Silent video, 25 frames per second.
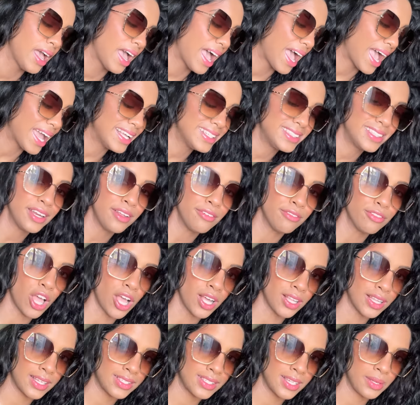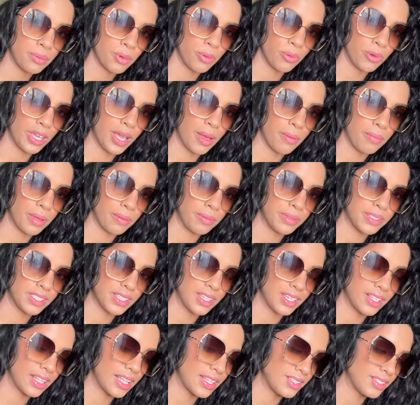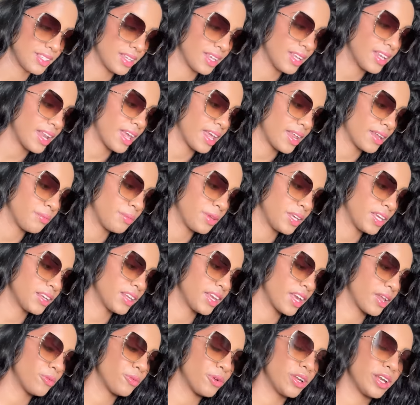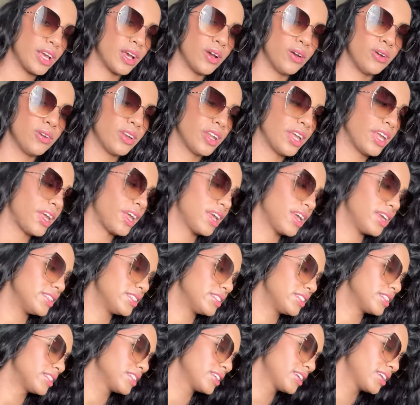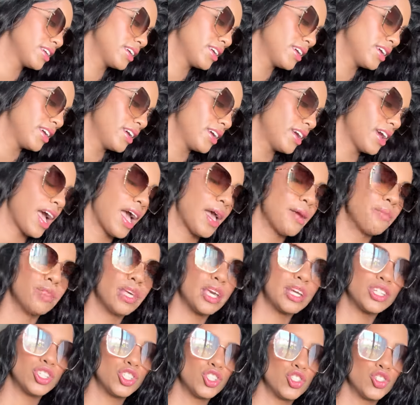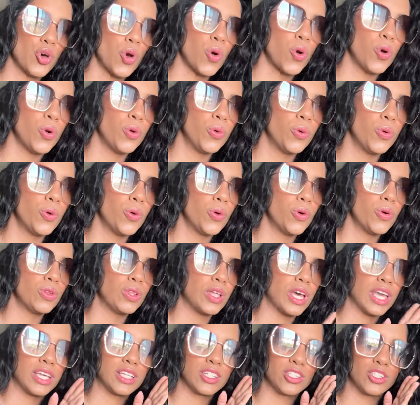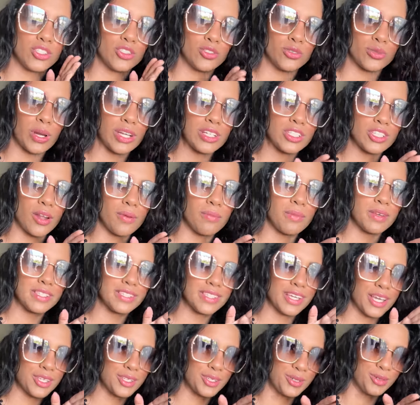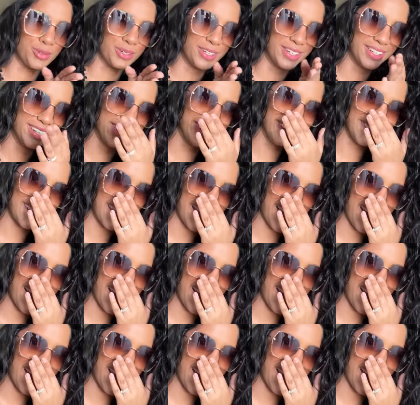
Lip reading: I did a vlog last night, but we got babysitting last night and me and Ken went out and I'm like so like strict on my schedule